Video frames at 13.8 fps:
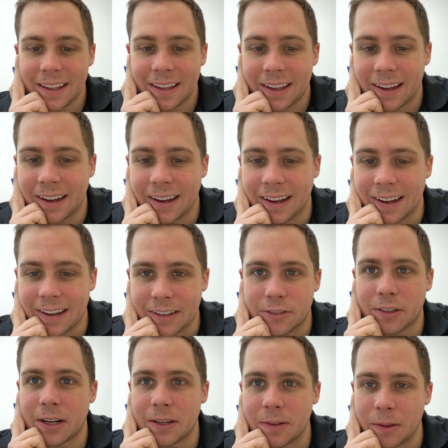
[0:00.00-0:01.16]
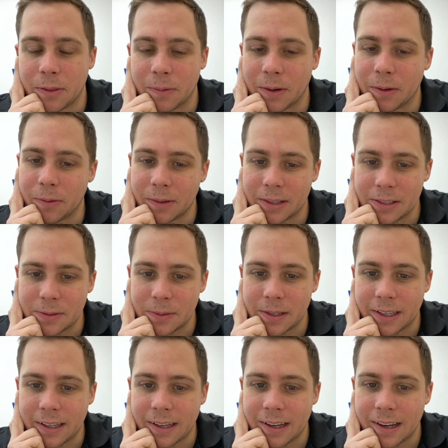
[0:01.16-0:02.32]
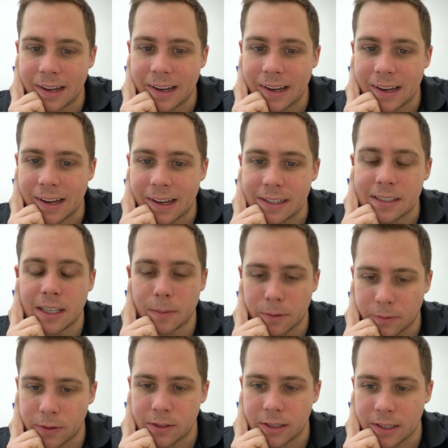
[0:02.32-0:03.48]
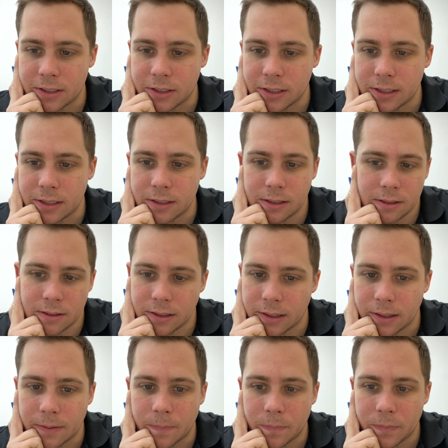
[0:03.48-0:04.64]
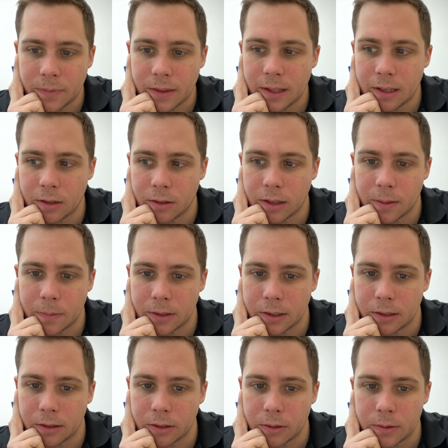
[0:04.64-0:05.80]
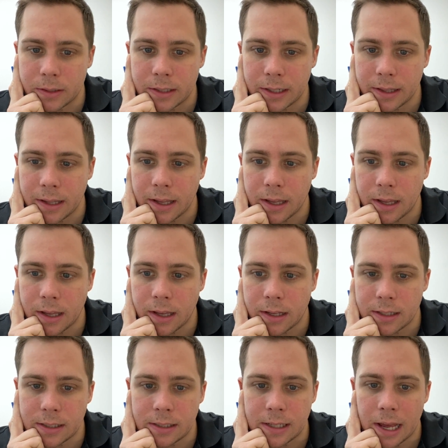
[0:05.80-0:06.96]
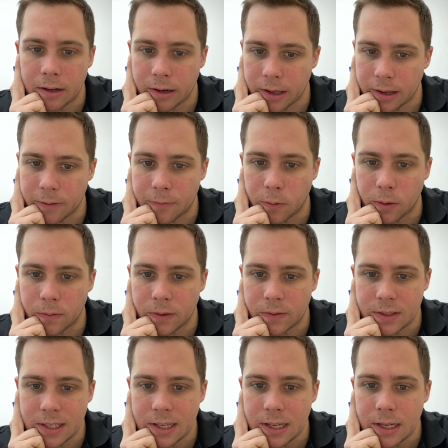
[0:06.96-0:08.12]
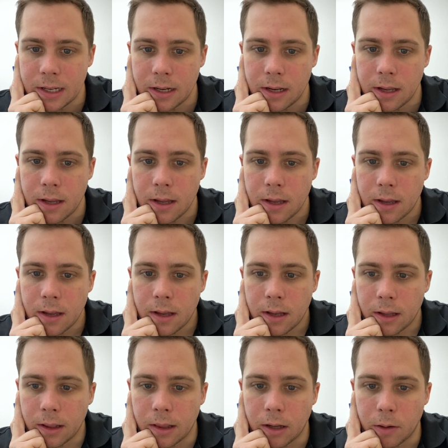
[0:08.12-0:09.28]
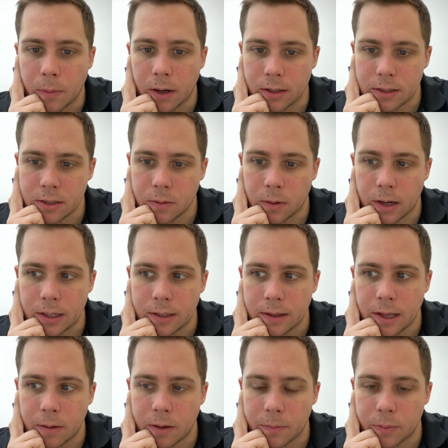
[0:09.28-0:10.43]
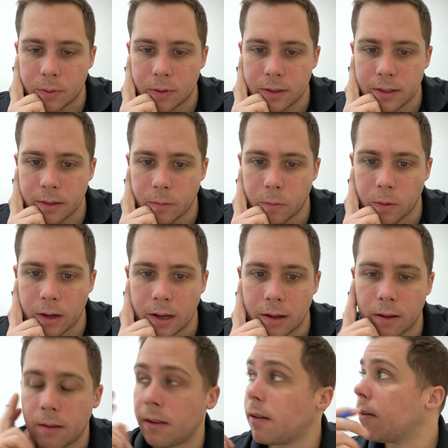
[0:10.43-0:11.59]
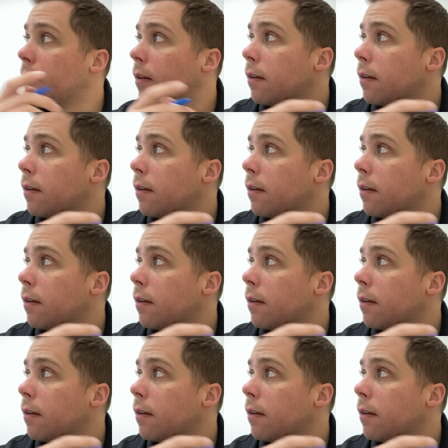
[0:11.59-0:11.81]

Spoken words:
Try and do the 303 this week. Skipped reverse lunges just to heal up the glute. And then Saturday, 415 low bar squat. That went pretty well.